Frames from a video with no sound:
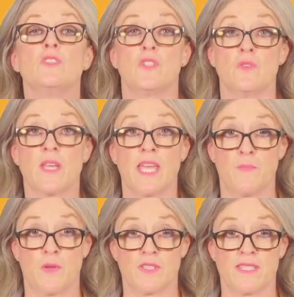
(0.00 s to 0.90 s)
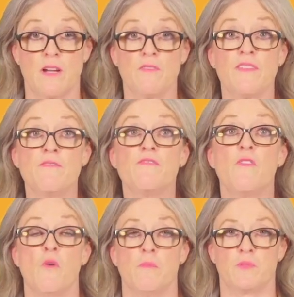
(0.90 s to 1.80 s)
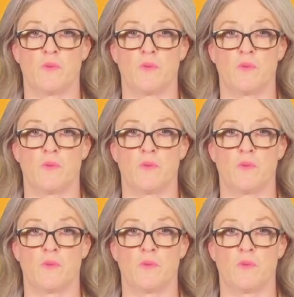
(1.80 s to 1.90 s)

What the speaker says: Do keep yourself informed